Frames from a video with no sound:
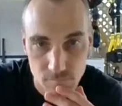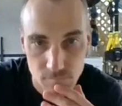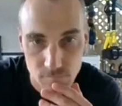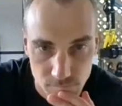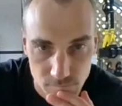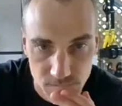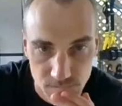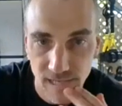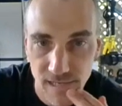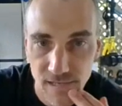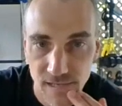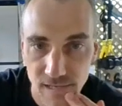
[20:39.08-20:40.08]
10 to
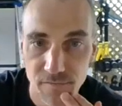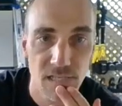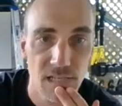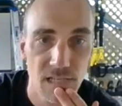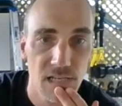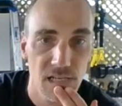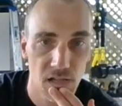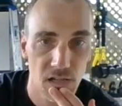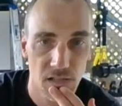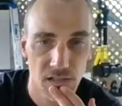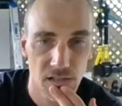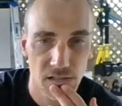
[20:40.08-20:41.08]
15,
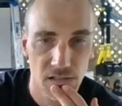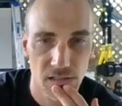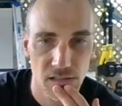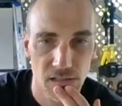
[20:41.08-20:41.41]
11,